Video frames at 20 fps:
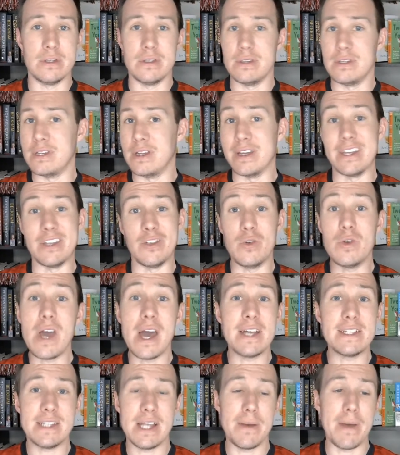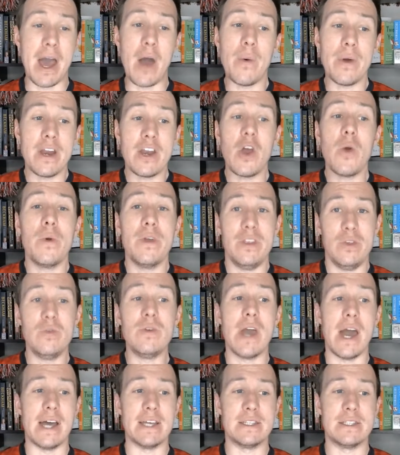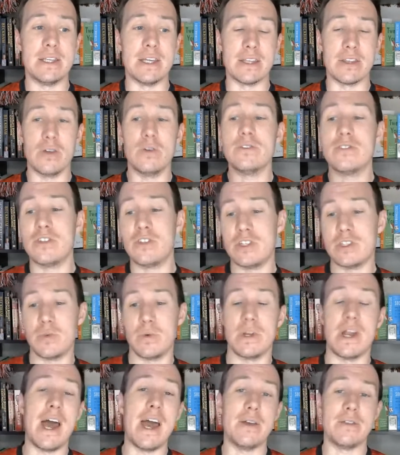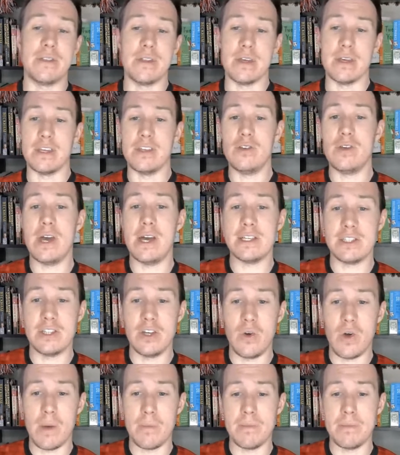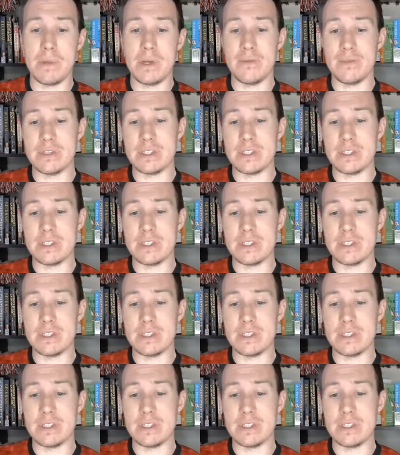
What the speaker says: Like you guys, I want to know what you guys think. Those are just what I think. You guys know I'm a bit of a